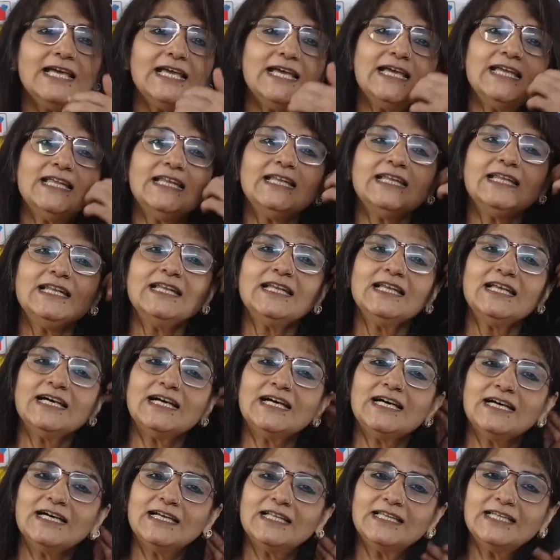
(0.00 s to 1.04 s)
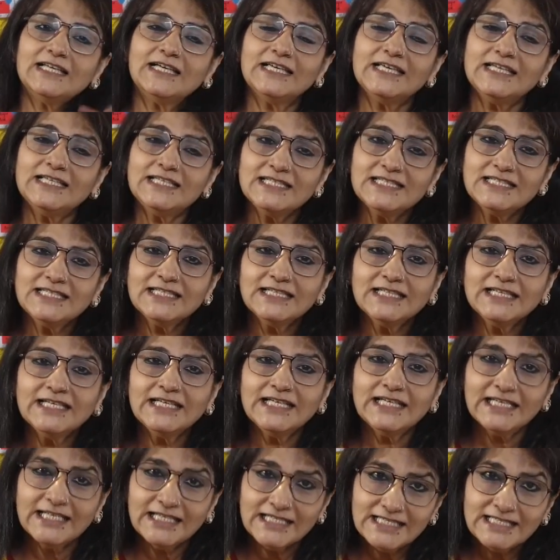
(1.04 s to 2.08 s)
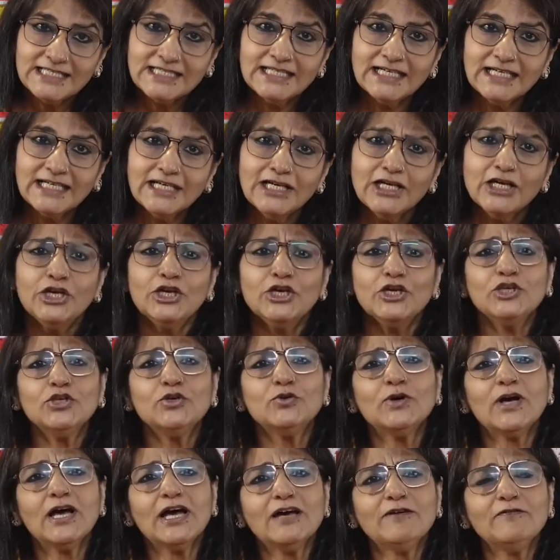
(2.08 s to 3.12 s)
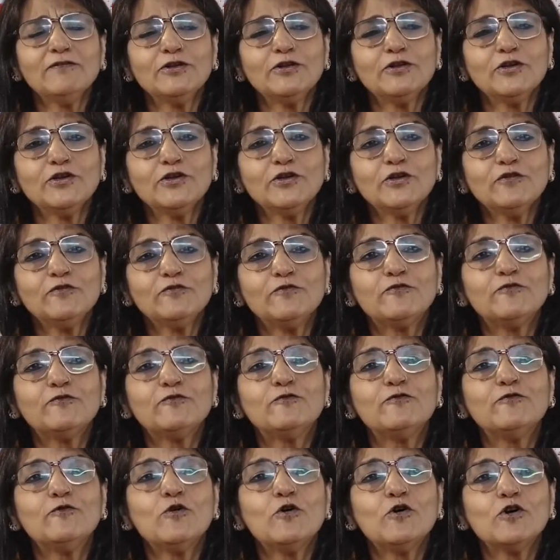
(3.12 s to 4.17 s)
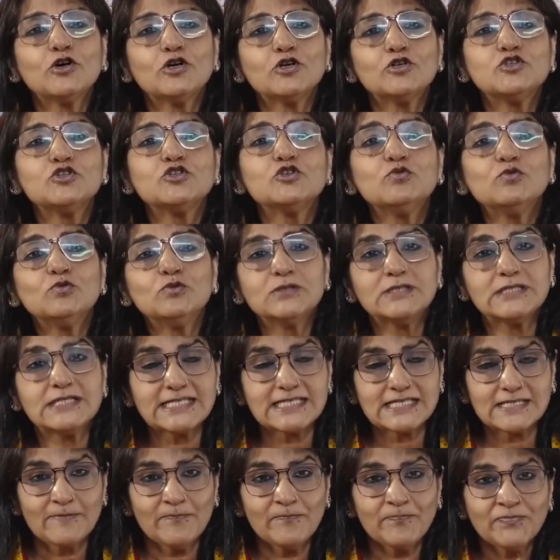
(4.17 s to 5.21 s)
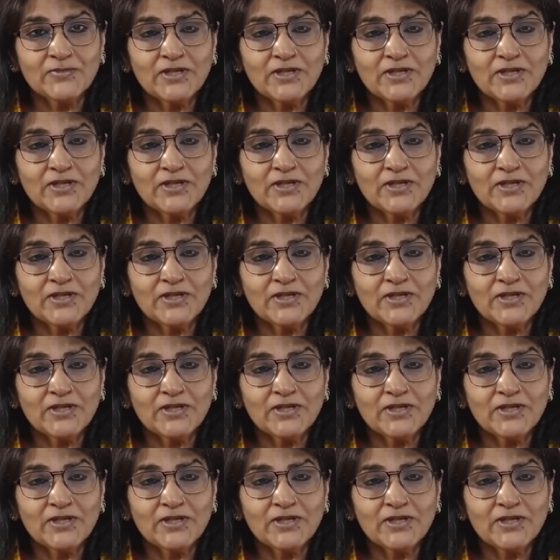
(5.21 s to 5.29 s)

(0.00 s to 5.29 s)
In India, you have a lot of folk tools.